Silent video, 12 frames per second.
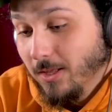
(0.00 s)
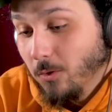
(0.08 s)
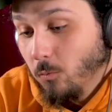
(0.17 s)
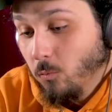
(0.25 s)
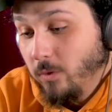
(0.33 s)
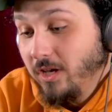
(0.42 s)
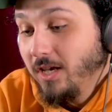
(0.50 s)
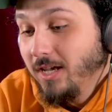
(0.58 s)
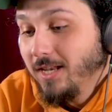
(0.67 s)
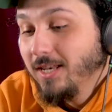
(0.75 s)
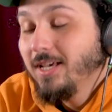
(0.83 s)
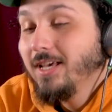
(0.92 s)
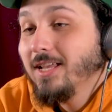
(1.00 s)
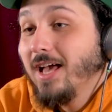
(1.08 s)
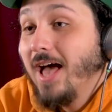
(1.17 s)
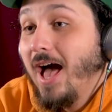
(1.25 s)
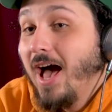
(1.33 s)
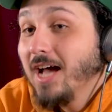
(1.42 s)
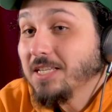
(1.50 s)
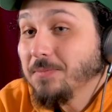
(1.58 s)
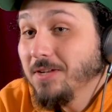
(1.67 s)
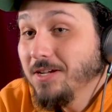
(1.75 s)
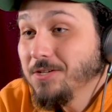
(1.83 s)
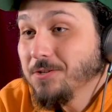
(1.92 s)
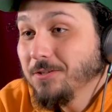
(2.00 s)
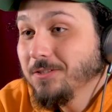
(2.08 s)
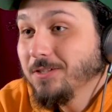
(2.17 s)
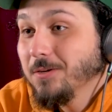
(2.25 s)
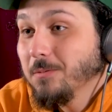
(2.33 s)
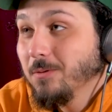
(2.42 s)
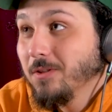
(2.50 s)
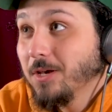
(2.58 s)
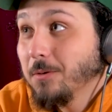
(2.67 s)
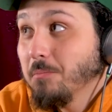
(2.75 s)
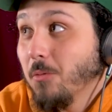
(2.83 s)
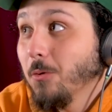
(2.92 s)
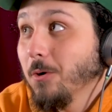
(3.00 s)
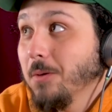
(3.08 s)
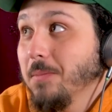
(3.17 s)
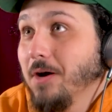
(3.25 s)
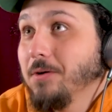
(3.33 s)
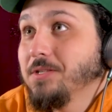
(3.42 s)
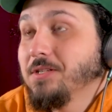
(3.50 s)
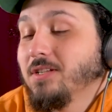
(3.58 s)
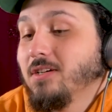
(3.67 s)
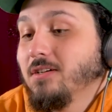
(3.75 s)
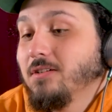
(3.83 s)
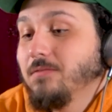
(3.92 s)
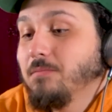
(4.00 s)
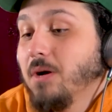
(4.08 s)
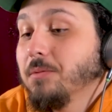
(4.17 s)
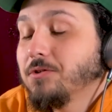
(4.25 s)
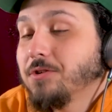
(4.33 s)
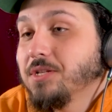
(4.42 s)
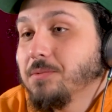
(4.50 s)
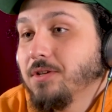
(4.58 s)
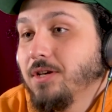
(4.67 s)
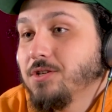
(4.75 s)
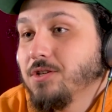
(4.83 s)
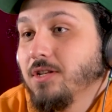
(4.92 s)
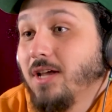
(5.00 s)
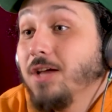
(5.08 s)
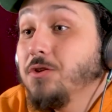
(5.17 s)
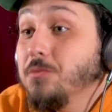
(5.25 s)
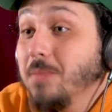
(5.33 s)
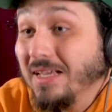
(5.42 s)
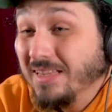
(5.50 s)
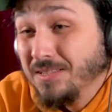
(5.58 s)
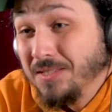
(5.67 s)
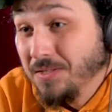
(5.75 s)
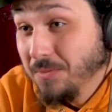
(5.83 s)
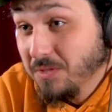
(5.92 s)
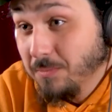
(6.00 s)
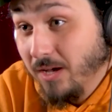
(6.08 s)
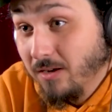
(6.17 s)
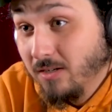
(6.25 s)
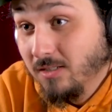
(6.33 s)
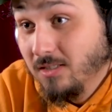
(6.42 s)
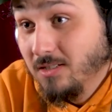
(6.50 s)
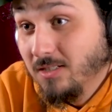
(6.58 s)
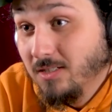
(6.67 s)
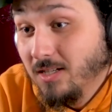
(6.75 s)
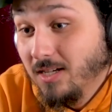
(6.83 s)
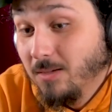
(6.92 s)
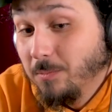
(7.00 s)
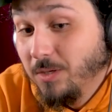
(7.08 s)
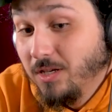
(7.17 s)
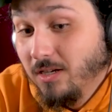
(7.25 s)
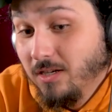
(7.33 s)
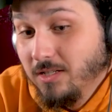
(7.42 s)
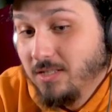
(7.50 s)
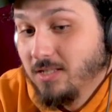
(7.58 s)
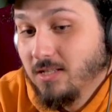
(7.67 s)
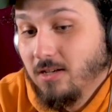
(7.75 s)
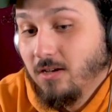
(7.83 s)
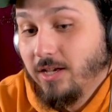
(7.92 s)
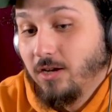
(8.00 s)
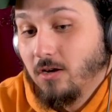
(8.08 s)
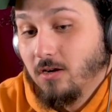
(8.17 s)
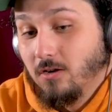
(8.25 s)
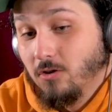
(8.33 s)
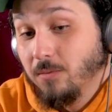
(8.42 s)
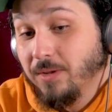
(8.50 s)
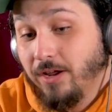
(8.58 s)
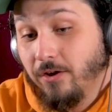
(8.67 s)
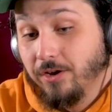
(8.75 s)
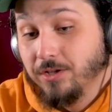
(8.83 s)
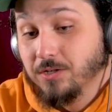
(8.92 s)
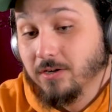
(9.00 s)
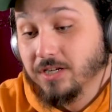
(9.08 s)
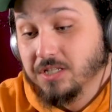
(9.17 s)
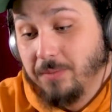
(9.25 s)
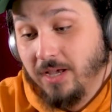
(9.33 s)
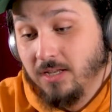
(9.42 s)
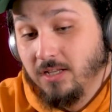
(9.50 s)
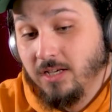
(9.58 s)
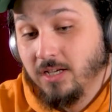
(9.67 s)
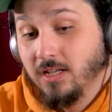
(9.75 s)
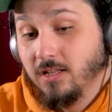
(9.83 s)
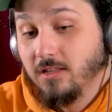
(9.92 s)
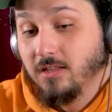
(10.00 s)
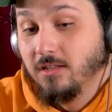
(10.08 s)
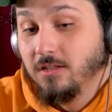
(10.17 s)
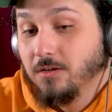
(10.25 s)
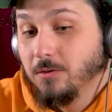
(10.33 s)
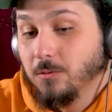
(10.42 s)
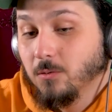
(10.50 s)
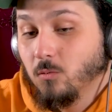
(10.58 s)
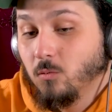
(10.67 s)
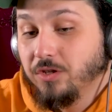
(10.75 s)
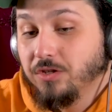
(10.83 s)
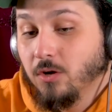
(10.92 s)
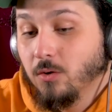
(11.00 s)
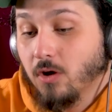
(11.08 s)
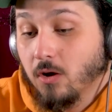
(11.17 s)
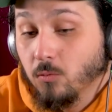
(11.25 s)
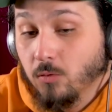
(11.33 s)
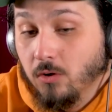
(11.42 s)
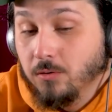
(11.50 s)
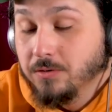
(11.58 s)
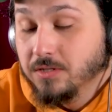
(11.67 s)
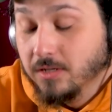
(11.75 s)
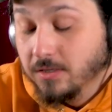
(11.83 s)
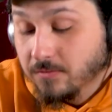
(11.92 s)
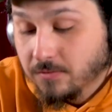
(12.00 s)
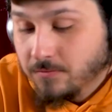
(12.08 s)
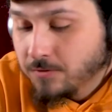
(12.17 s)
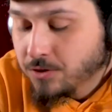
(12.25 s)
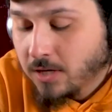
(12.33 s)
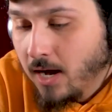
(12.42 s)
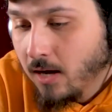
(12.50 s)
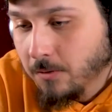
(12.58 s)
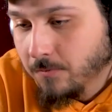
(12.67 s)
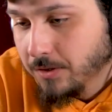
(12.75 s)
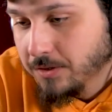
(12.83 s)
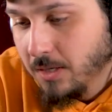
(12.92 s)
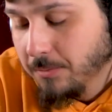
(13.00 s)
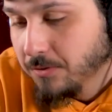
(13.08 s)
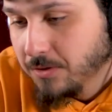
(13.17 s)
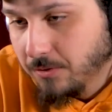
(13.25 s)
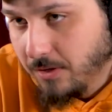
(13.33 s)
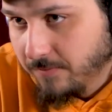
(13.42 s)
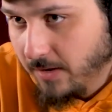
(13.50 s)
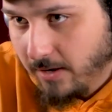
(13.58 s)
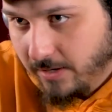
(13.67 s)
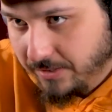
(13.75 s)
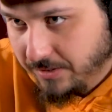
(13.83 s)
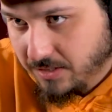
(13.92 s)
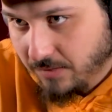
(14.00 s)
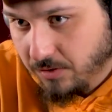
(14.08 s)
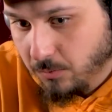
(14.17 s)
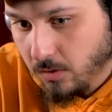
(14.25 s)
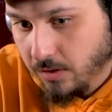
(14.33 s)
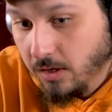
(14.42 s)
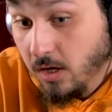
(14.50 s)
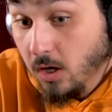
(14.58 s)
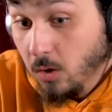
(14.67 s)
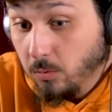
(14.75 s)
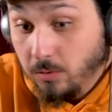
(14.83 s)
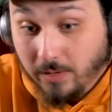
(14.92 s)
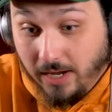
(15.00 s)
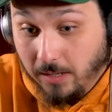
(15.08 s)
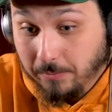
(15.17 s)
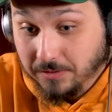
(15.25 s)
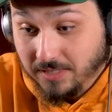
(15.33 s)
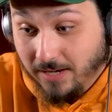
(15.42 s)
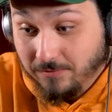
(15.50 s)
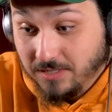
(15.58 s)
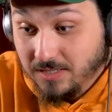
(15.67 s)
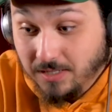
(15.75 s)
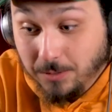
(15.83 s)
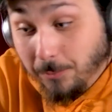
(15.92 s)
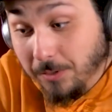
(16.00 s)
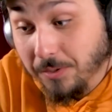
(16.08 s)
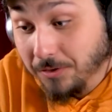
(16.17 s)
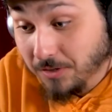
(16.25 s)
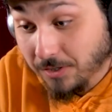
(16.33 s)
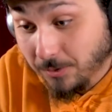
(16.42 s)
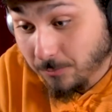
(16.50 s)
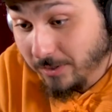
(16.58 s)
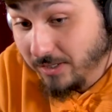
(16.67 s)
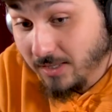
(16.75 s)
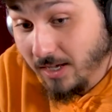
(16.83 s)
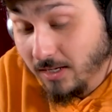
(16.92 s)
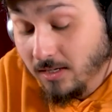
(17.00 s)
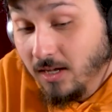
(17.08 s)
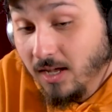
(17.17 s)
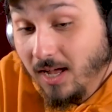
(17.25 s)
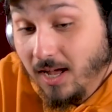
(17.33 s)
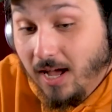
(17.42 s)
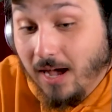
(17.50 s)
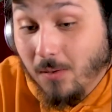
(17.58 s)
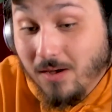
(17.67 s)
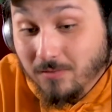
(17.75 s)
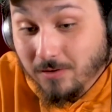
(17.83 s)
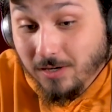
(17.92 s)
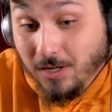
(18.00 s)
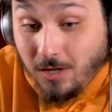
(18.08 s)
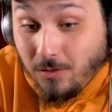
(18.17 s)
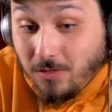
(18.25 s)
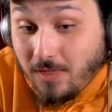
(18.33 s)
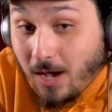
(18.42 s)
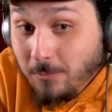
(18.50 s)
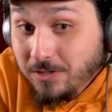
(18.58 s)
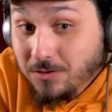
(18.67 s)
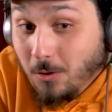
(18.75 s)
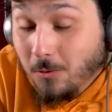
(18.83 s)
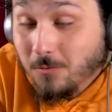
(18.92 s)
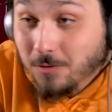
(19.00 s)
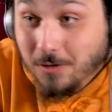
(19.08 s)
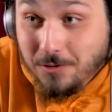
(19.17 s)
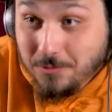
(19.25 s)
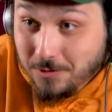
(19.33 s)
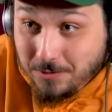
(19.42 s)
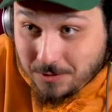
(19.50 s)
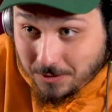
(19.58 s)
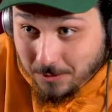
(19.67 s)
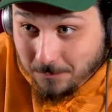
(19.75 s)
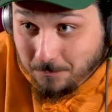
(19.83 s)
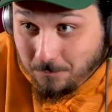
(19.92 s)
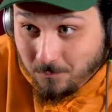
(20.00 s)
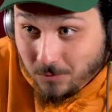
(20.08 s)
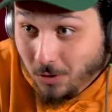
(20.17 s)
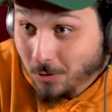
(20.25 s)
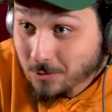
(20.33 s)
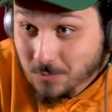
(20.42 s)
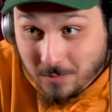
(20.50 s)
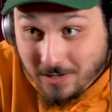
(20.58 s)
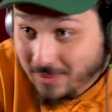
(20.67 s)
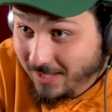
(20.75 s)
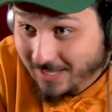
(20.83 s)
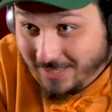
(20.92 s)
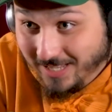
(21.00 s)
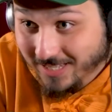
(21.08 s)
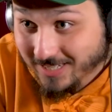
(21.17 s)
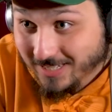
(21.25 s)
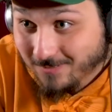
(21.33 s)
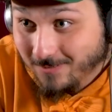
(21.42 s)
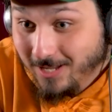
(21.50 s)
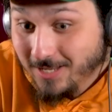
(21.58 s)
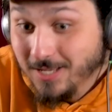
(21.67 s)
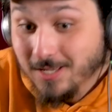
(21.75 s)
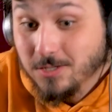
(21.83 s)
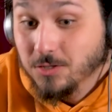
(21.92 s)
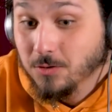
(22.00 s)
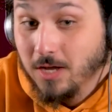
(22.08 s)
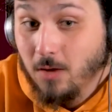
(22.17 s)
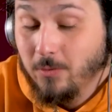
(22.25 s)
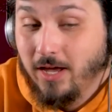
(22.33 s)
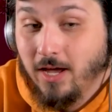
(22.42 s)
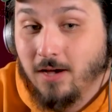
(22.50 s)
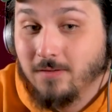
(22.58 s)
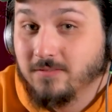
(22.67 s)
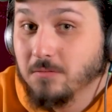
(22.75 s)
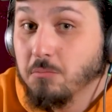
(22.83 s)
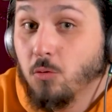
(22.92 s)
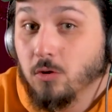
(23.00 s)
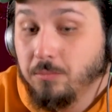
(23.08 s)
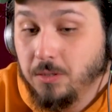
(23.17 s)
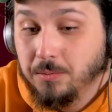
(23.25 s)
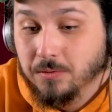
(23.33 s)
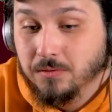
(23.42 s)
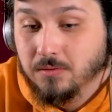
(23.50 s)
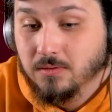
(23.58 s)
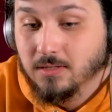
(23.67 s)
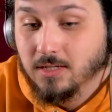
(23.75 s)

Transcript: we need exponential, like, more amounts of public transportation and to make the systems better, because like our urban areas are expanding. You know, our roads, like Chicago, for example, is the Great Fire in 1871. We were able to have the city rebuilt on a grid then. However, that was over 100 years ago. Cars weren't a thing then, right? Mm-hmm. So now we have more people